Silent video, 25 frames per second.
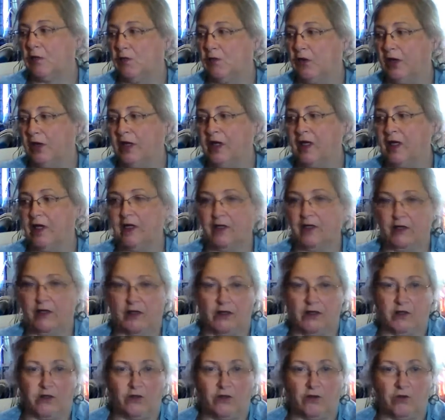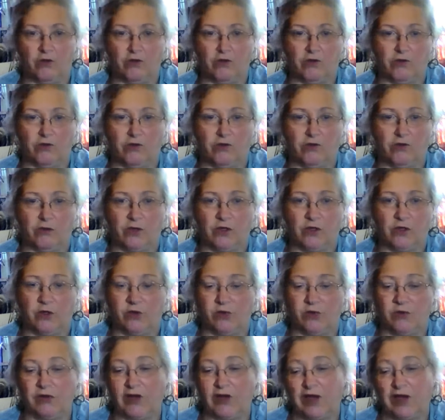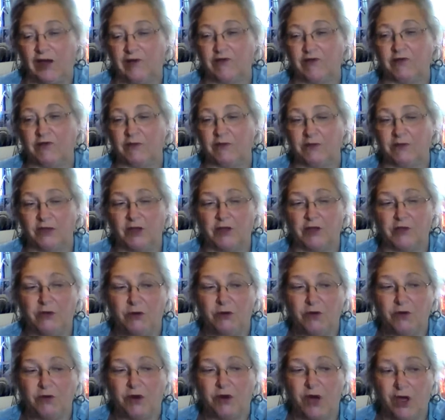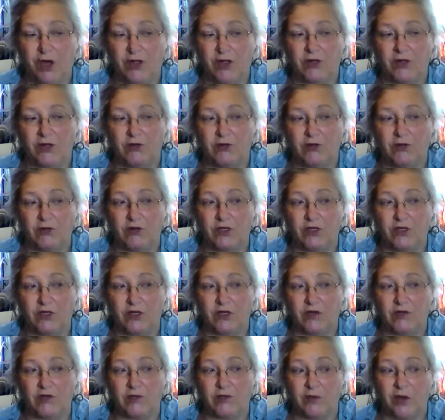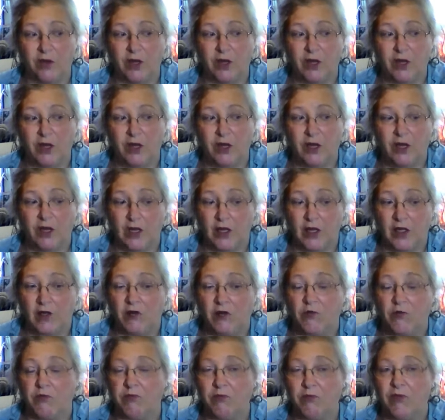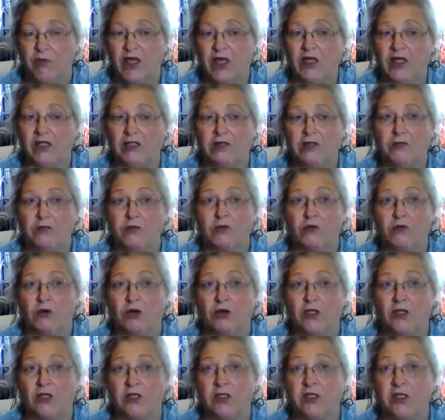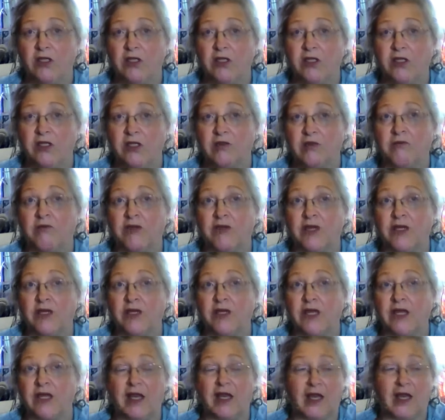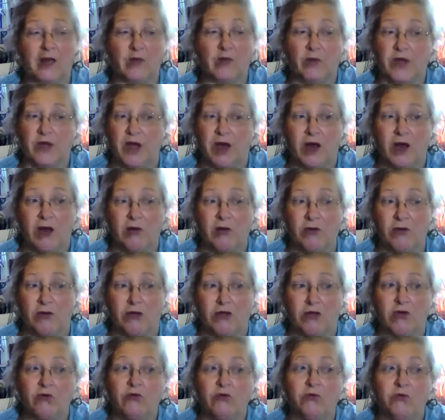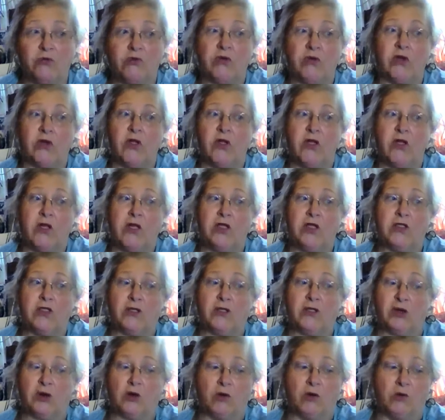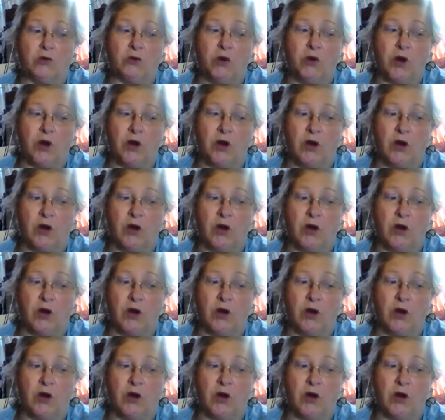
when you're, you know, have some stuff going on, you end up, you know, making some choices on stuff like that, like we all do. So,